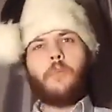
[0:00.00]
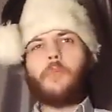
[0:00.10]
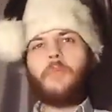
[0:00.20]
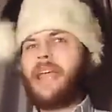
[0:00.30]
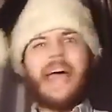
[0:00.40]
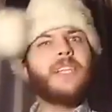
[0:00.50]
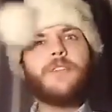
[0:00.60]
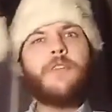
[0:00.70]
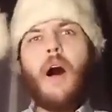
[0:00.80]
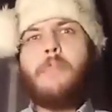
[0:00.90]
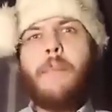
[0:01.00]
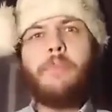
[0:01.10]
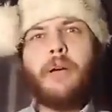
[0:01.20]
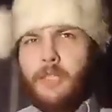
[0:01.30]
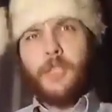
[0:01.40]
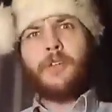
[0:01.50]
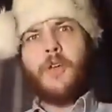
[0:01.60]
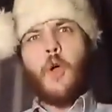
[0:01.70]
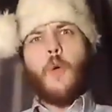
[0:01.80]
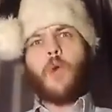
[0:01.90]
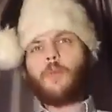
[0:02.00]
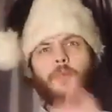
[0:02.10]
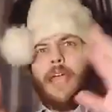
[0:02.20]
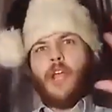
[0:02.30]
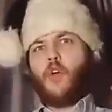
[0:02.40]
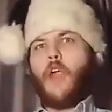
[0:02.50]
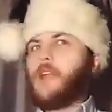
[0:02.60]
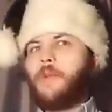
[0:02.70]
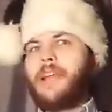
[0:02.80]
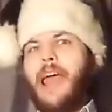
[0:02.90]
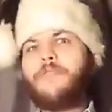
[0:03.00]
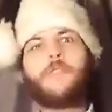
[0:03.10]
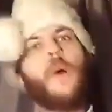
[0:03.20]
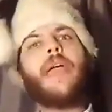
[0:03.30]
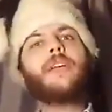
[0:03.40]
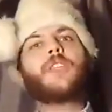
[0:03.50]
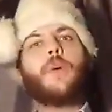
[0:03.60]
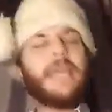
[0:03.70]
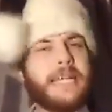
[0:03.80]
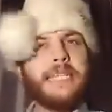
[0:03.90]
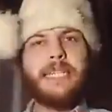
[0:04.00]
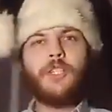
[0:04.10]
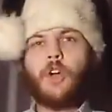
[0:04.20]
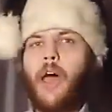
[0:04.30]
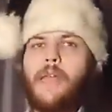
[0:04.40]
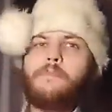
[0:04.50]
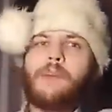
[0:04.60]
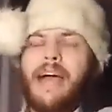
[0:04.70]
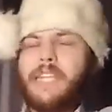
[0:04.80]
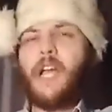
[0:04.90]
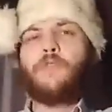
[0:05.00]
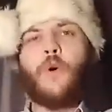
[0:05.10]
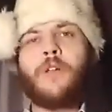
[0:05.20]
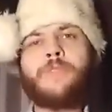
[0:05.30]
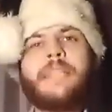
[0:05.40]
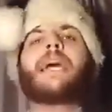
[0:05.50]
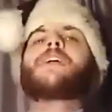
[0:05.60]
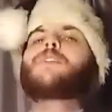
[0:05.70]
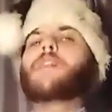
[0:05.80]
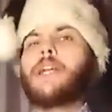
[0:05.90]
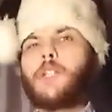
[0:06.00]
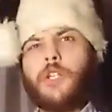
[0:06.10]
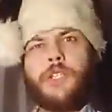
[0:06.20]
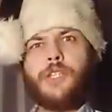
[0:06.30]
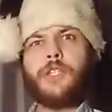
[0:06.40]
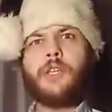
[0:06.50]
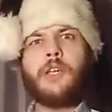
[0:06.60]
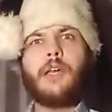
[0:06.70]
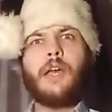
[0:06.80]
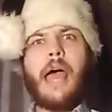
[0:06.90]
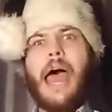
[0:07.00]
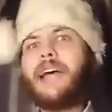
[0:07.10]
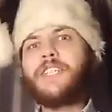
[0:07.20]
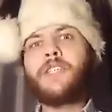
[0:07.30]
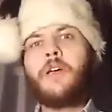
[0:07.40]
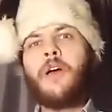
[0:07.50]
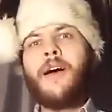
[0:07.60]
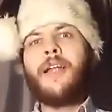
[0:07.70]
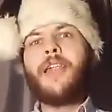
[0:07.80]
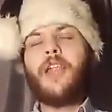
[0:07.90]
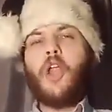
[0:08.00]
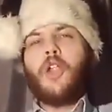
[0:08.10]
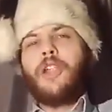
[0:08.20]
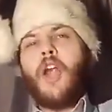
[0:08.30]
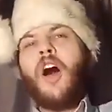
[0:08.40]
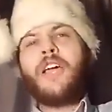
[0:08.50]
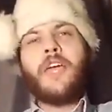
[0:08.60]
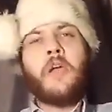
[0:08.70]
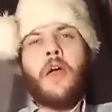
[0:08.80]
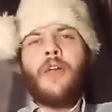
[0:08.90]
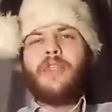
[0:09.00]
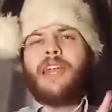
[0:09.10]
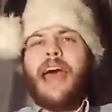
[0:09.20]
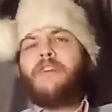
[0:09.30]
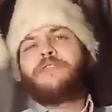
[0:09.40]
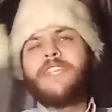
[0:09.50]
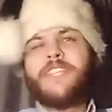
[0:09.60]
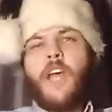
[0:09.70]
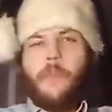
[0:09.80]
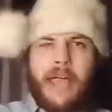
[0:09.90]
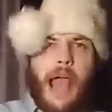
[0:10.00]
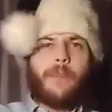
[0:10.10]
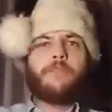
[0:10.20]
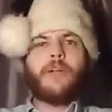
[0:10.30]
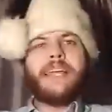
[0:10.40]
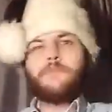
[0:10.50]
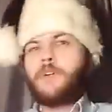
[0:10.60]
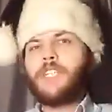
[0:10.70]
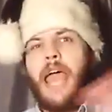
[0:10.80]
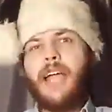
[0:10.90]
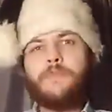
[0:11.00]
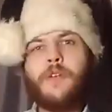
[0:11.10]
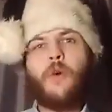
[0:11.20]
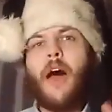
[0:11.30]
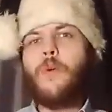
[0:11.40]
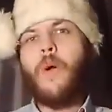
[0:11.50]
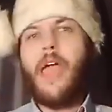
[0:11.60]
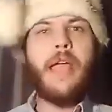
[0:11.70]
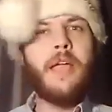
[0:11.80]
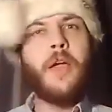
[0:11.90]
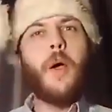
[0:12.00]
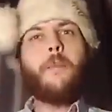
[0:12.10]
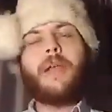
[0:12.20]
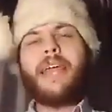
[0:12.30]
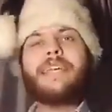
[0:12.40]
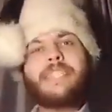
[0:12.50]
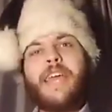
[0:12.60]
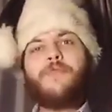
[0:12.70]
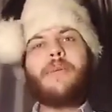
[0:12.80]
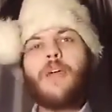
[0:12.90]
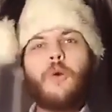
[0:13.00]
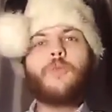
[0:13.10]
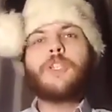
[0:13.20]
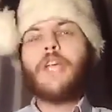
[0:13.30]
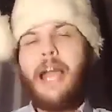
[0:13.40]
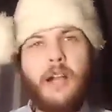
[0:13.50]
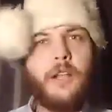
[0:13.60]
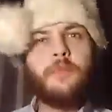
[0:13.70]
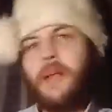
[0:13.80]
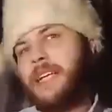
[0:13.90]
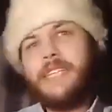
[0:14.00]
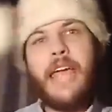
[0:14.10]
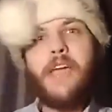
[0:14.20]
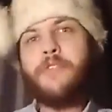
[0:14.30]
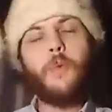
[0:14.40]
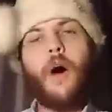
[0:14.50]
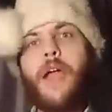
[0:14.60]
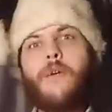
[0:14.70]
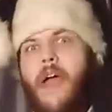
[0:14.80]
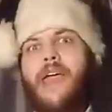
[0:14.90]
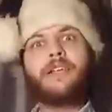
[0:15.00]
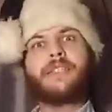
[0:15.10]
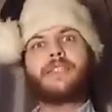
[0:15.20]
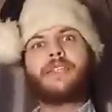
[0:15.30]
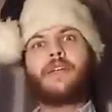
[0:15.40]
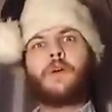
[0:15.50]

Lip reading: probably Antifa members, probably incredibly left-wing, so he can try and bat off all of these accusations as, look, the left is coming at me, please protect me, right-wing, please give me your shekels, please save the white race,